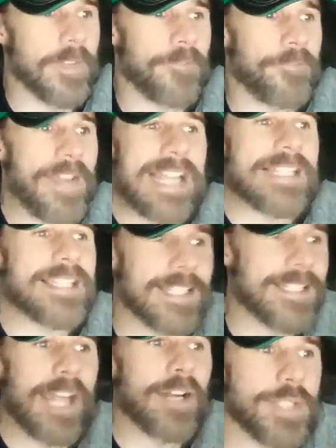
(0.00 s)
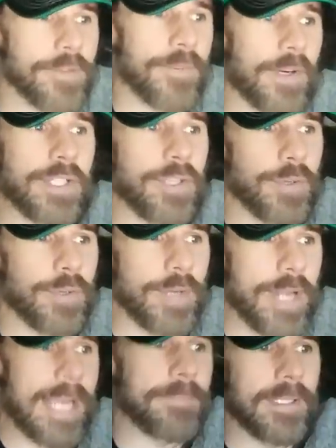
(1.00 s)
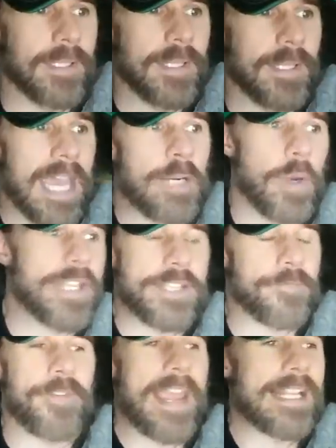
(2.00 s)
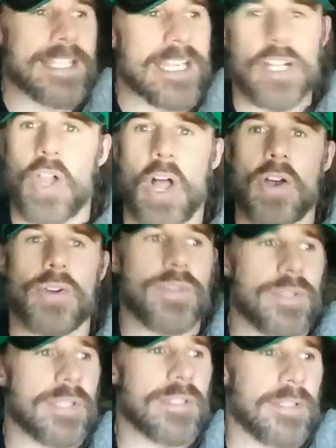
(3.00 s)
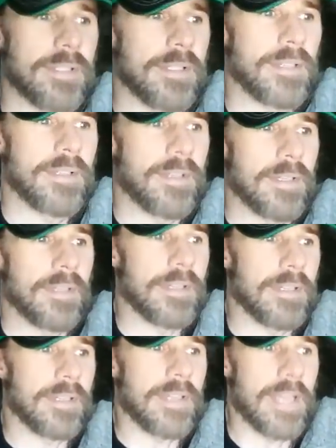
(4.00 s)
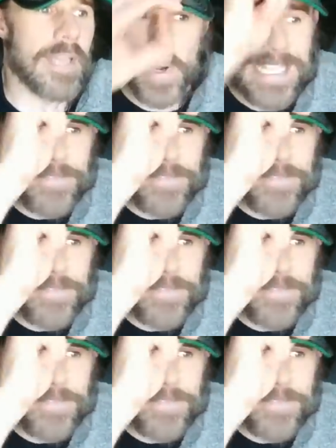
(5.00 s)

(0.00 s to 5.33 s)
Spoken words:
fancy titles in front of your name and wear these fancy clothes and wear these